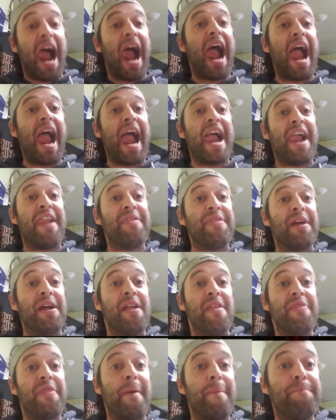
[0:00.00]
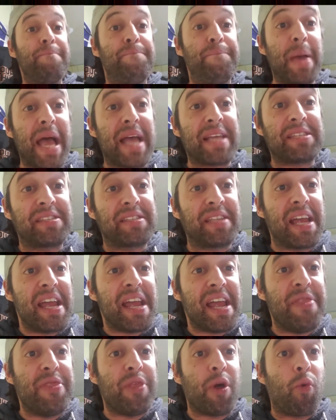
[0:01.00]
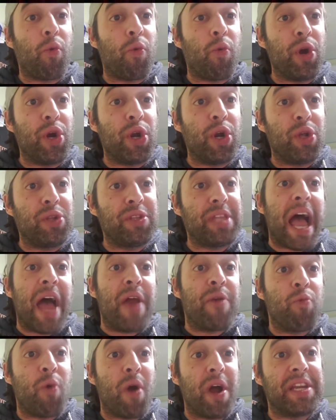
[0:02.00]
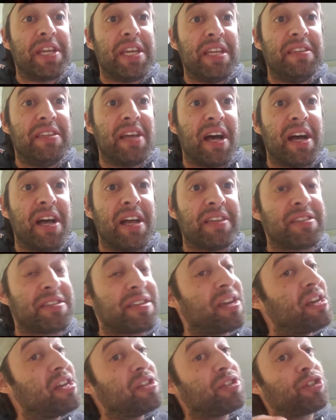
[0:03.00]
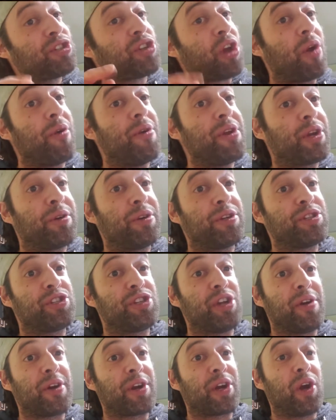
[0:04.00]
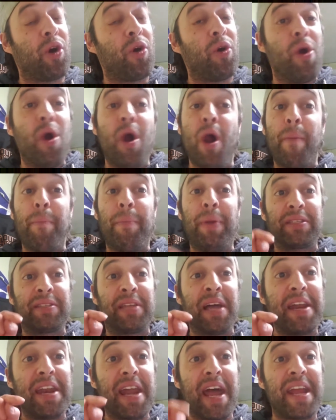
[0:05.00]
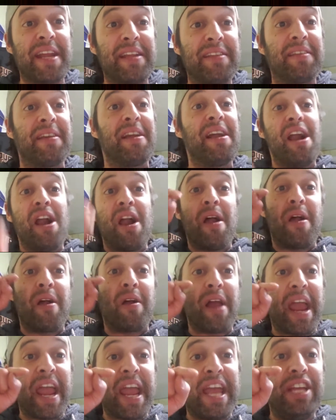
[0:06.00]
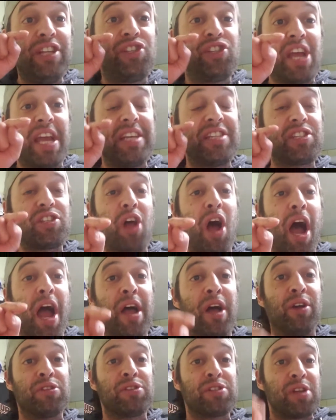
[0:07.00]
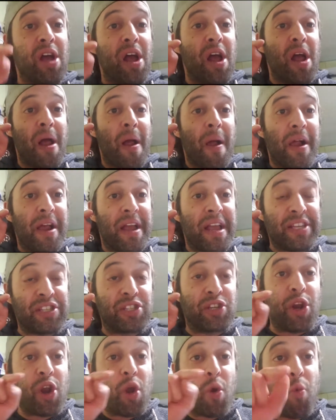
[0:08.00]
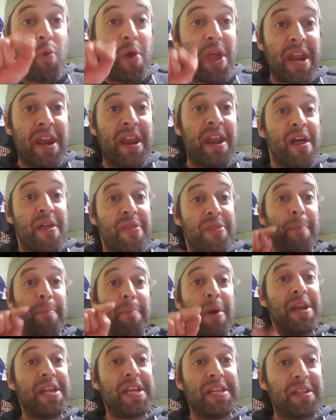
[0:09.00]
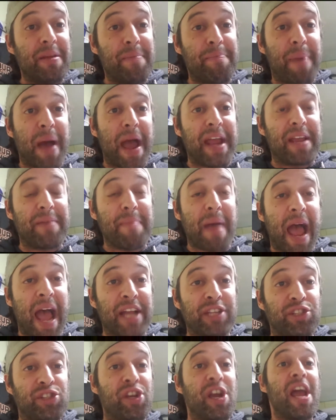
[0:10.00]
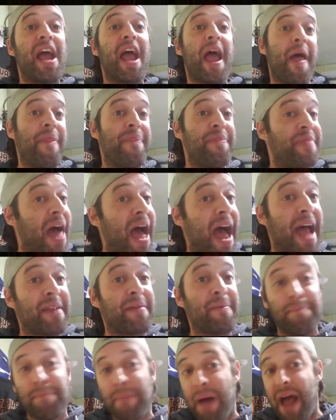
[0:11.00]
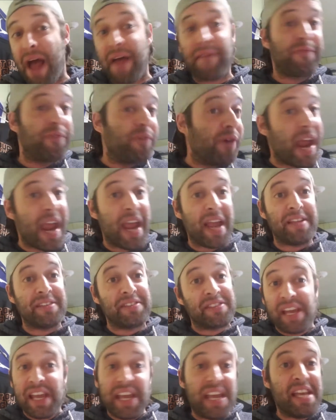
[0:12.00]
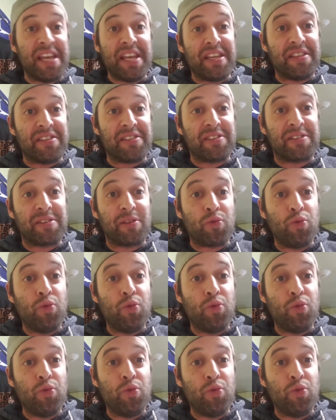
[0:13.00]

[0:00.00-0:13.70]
and the best in the world at what he does. Sorry, Chris Jericho, but tonight, AJ Styles is gonna win the Money in the Bank match, and that, my friends, is